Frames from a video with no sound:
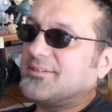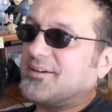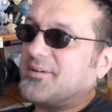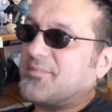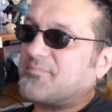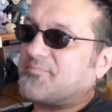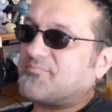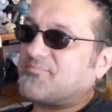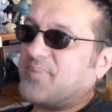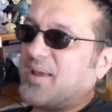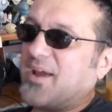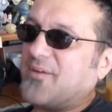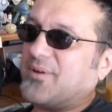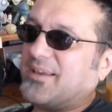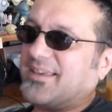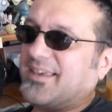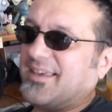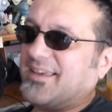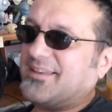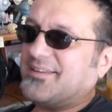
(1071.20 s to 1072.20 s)
a
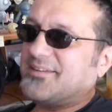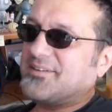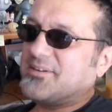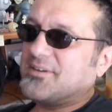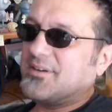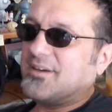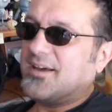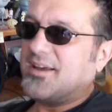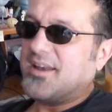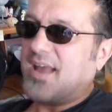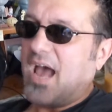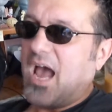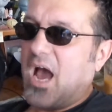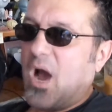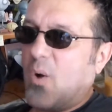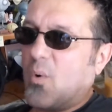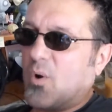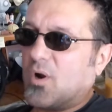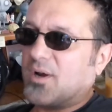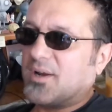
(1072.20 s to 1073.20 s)
parakeet, an
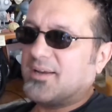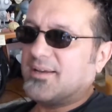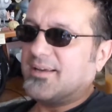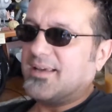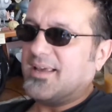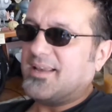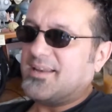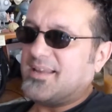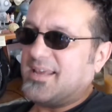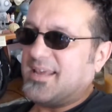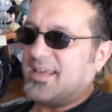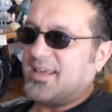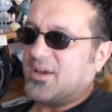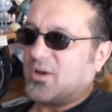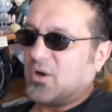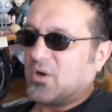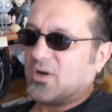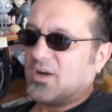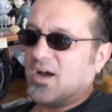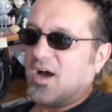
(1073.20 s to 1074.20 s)
owl, an
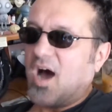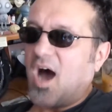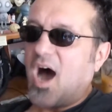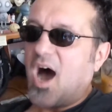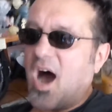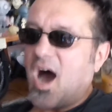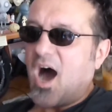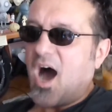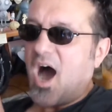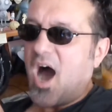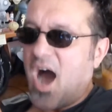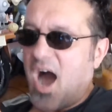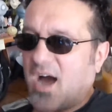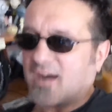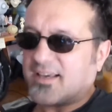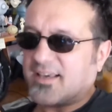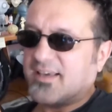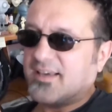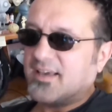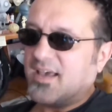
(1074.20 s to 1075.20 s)
eagle, a
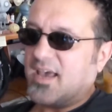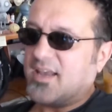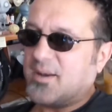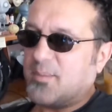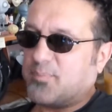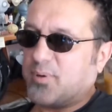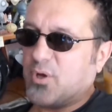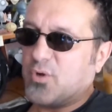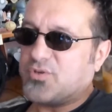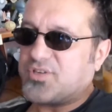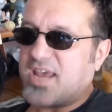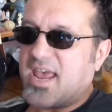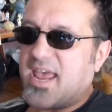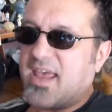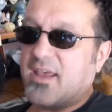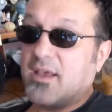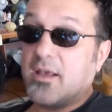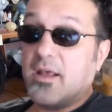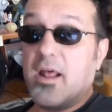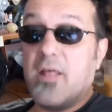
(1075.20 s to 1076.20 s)
hawk, and a blue
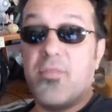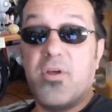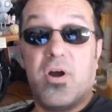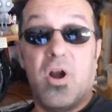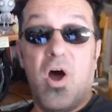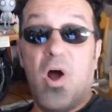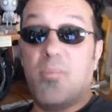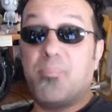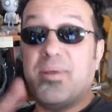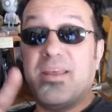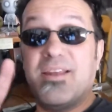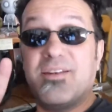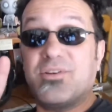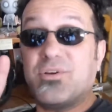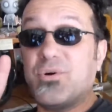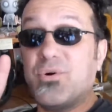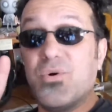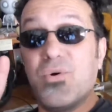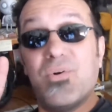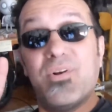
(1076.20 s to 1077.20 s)
jay? And they're all being
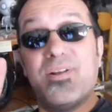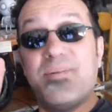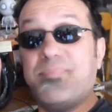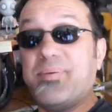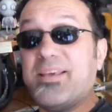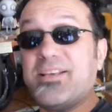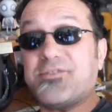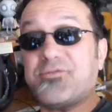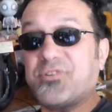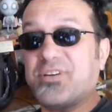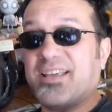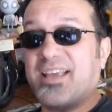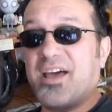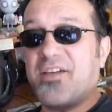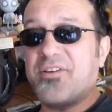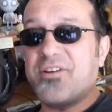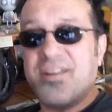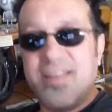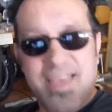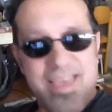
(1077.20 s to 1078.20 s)
cool and peaceful
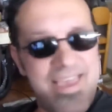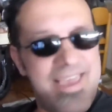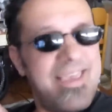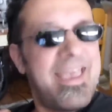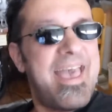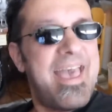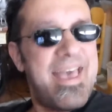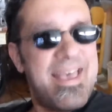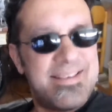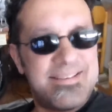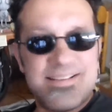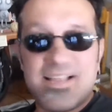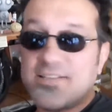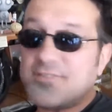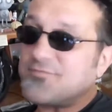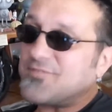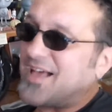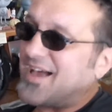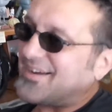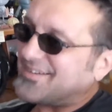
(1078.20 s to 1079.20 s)
together. Hey guys,
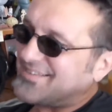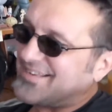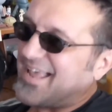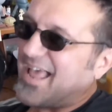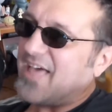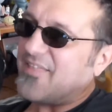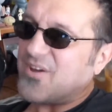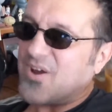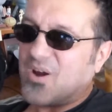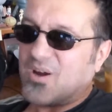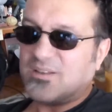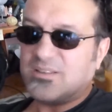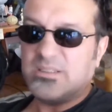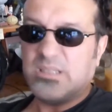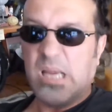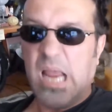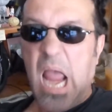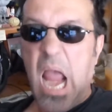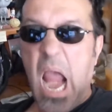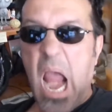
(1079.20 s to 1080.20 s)
let's flock together.
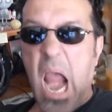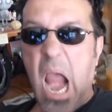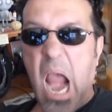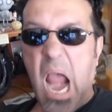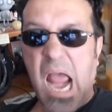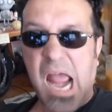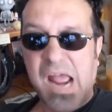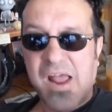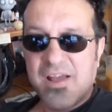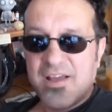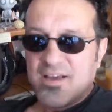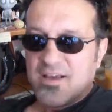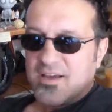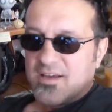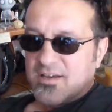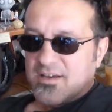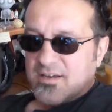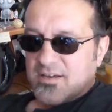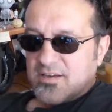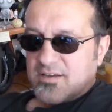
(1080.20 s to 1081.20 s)
Yeah.
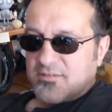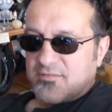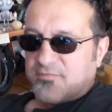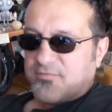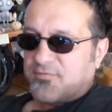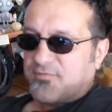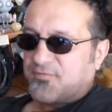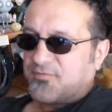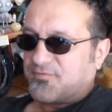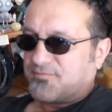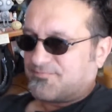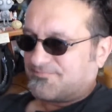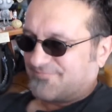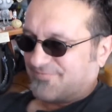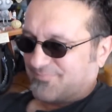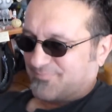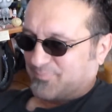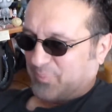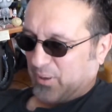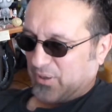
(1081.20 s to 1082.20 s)

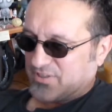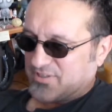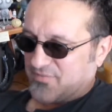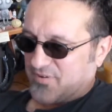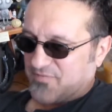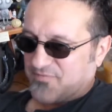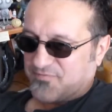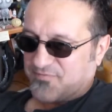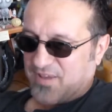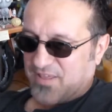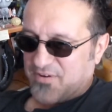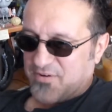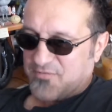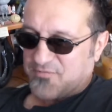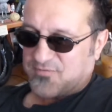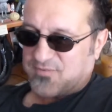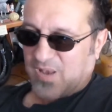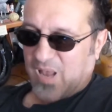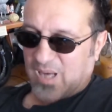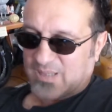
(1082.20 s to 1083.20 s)
Birds of a feather
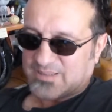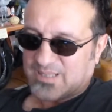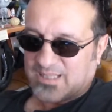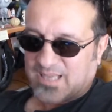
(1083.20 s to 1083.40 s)
flock